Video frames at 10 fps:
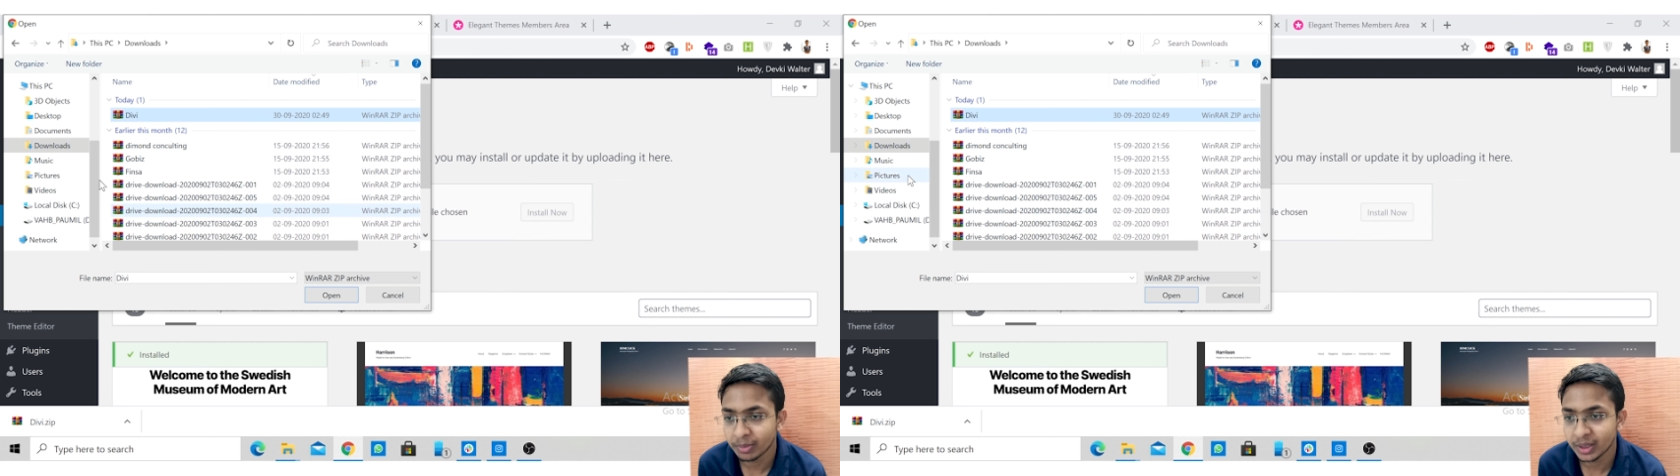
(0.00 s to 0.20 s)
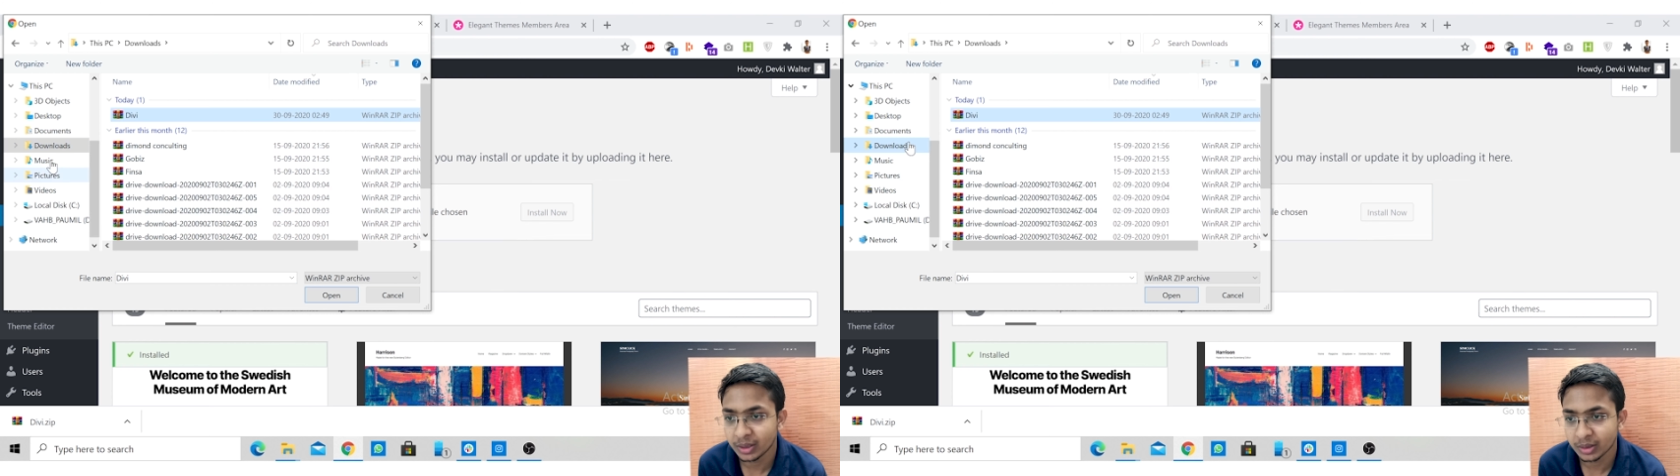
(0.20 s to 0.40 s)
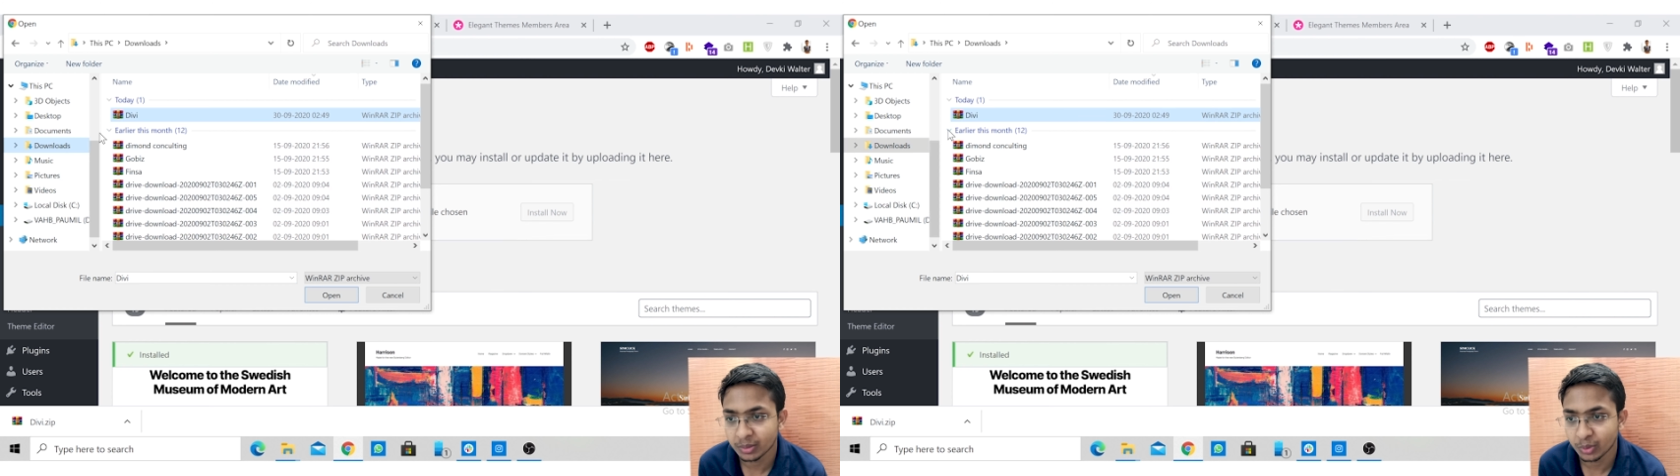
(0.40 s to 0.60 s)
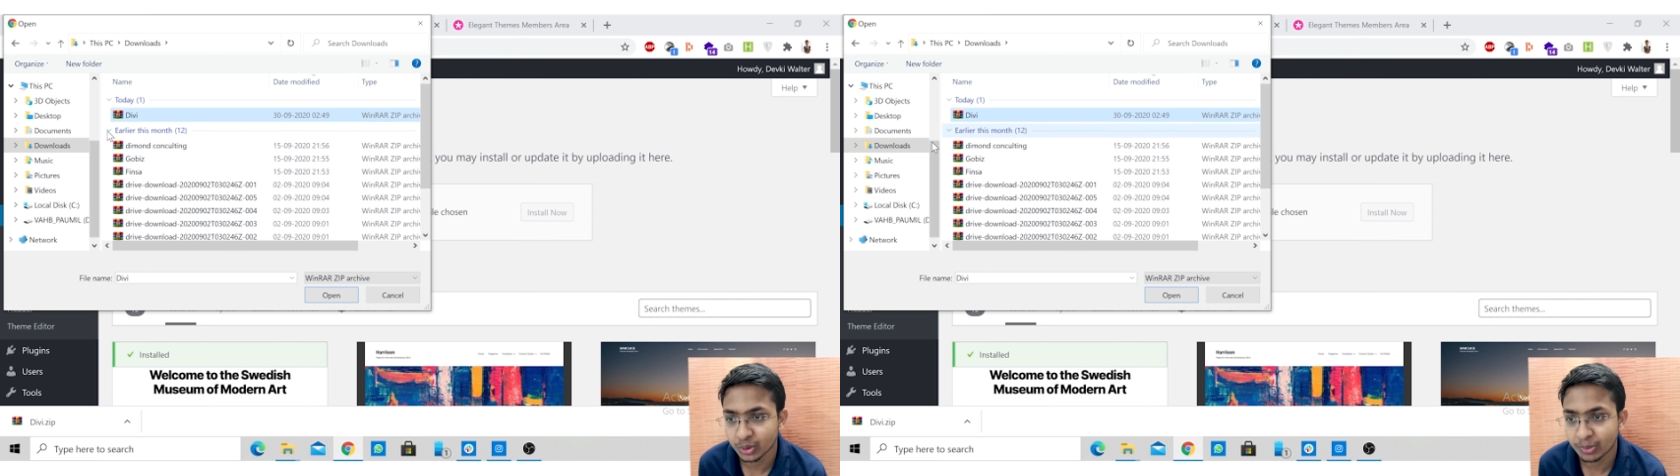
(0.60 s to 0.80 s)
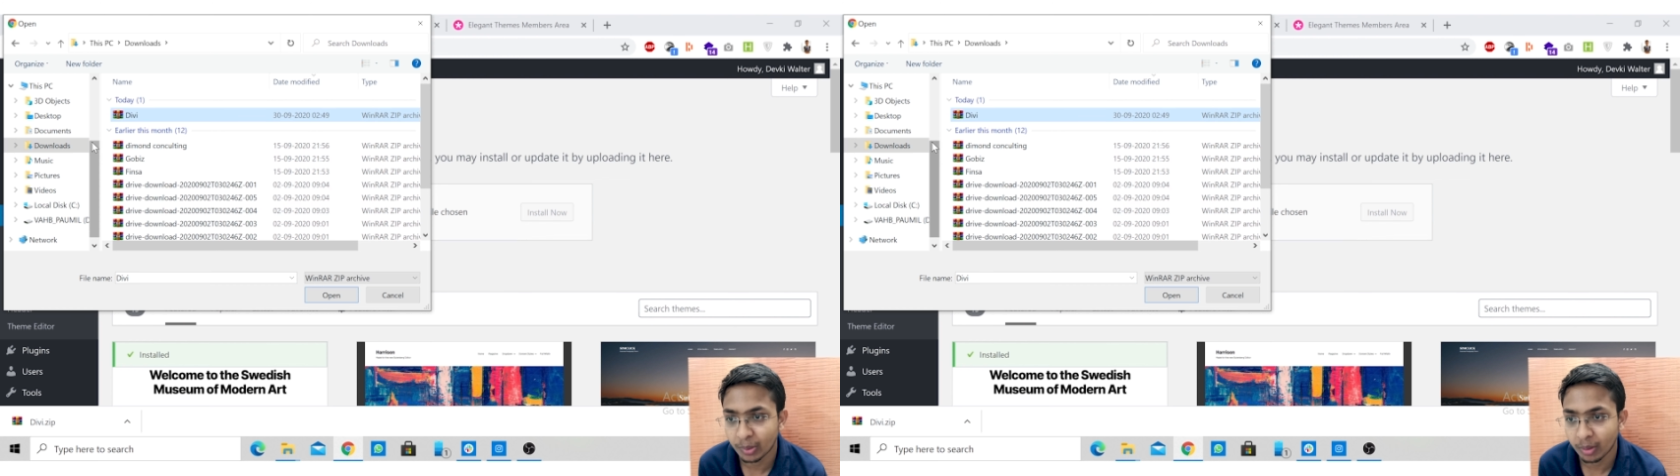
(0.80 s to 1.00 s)
be in the
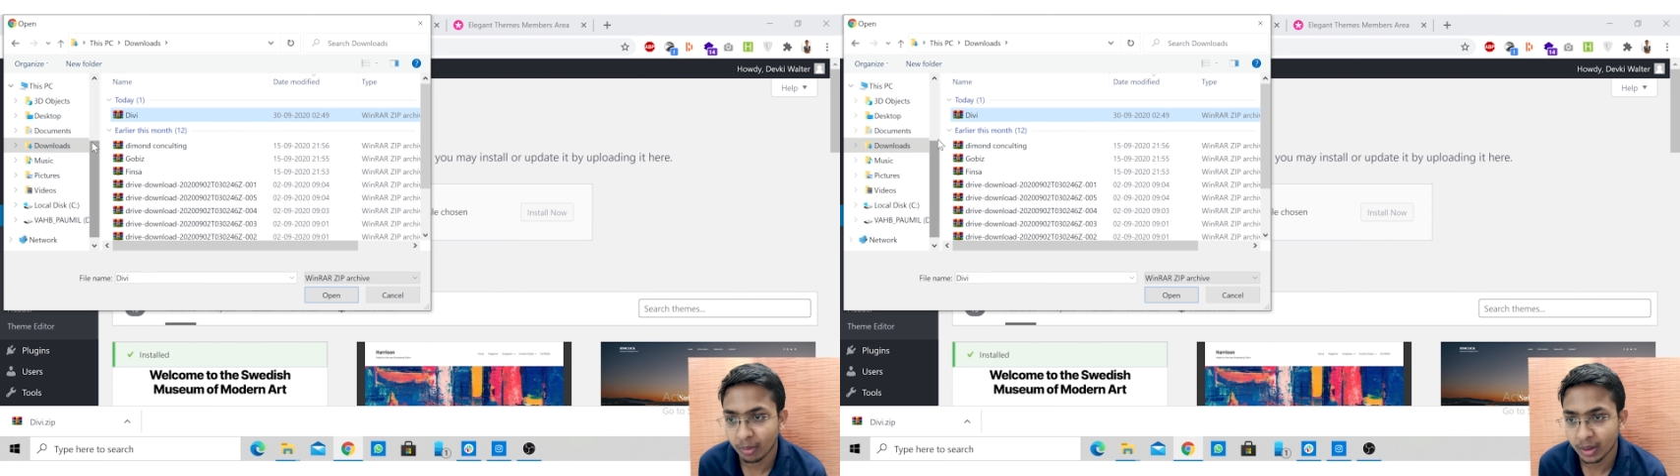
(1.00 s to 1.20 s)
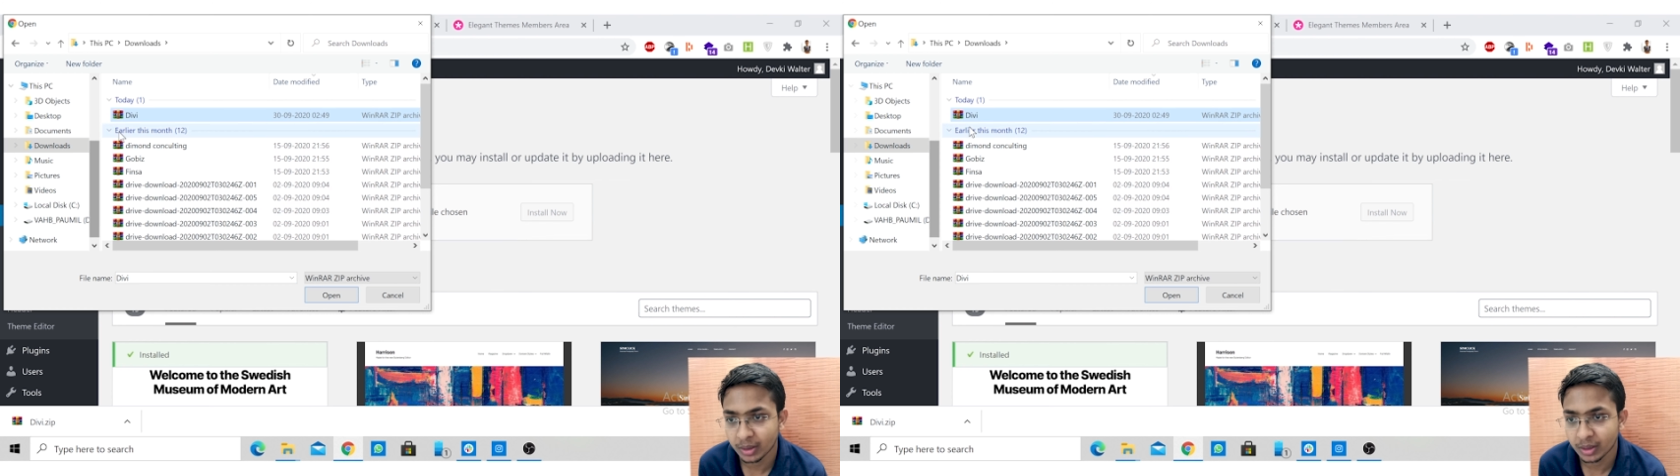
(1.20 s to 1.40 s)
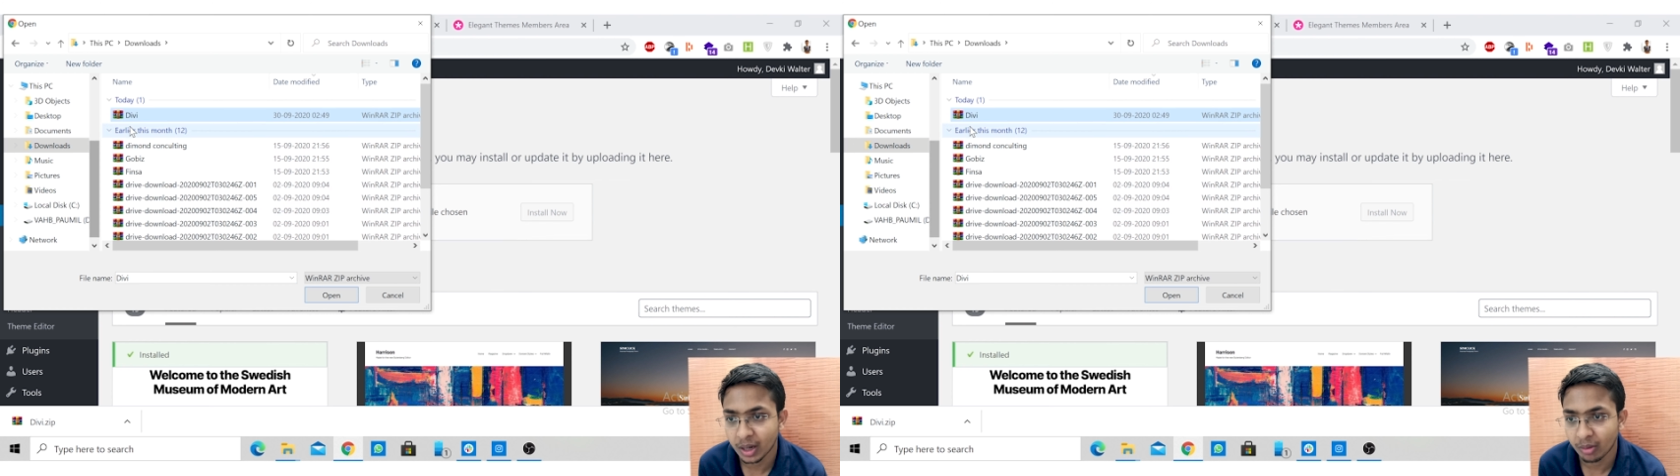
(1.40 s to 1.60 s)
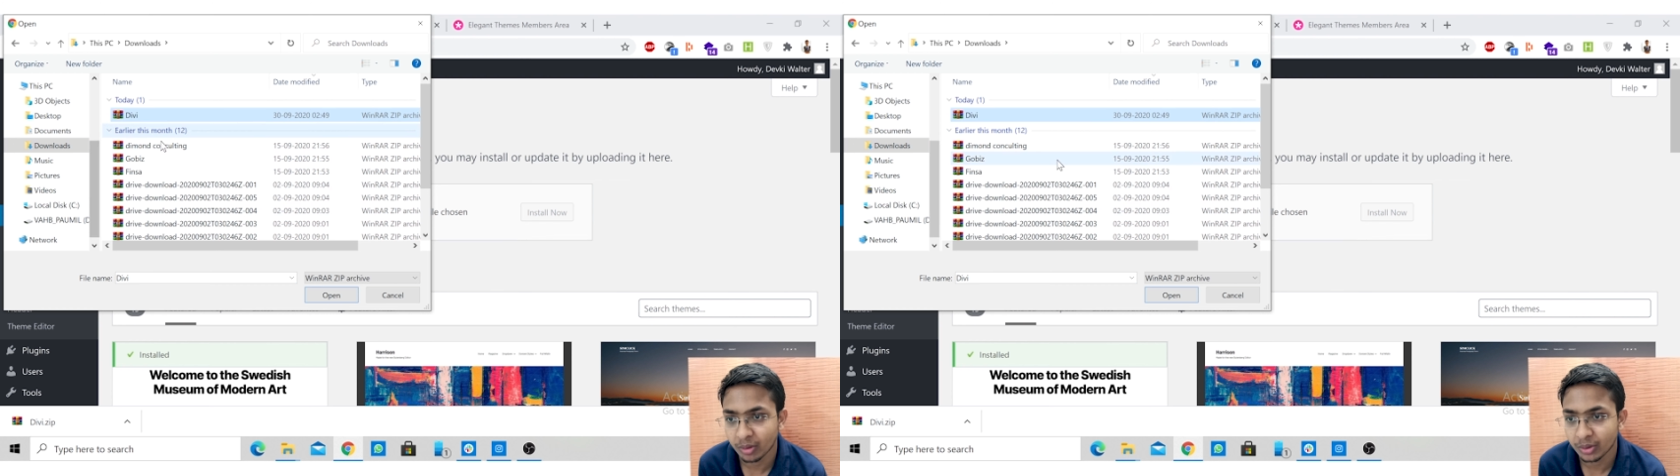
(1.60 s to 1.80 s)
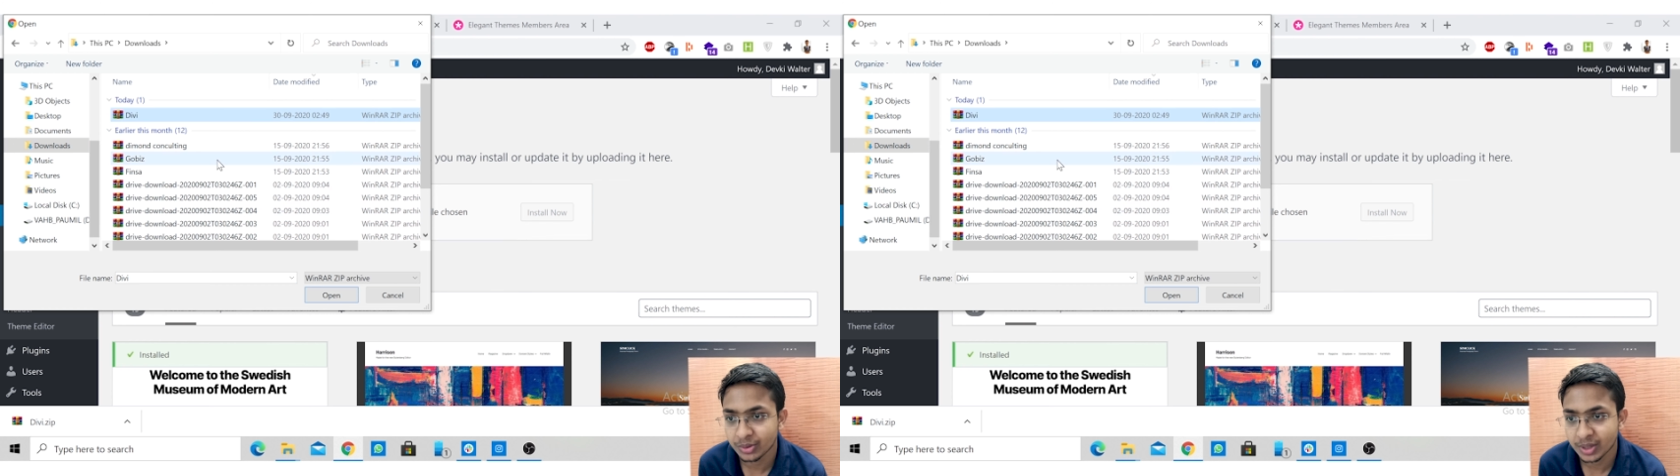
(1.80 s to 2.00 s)
most probably in the
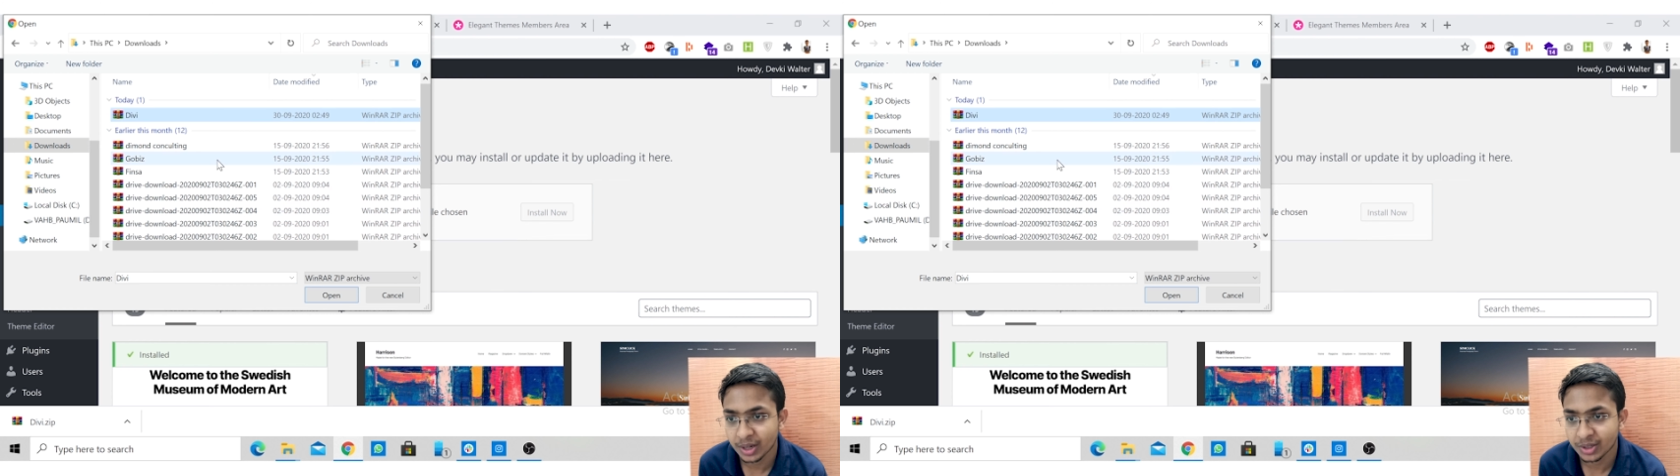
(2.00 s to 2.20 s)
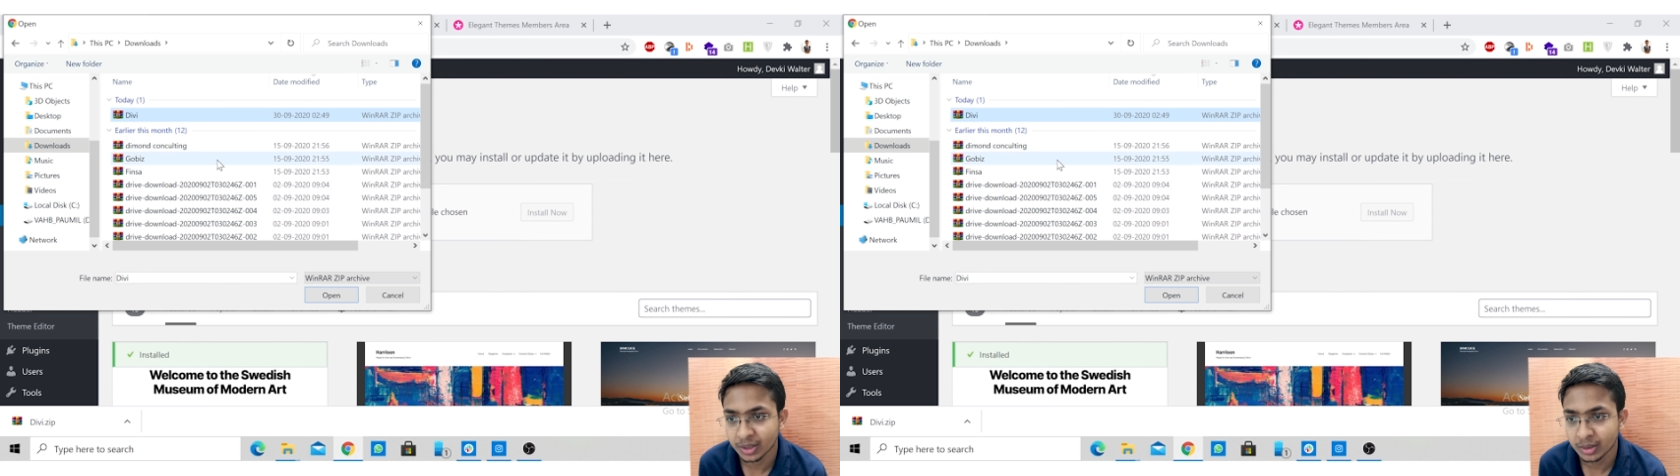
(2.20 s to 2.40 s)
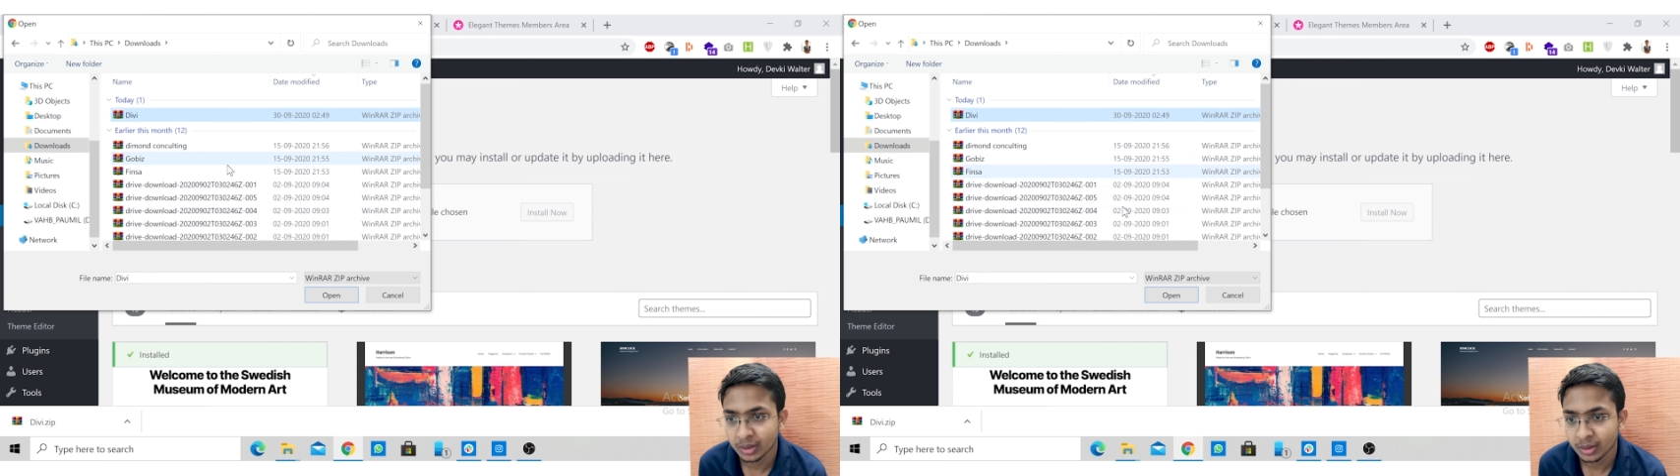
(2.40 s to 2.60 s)
downloads section.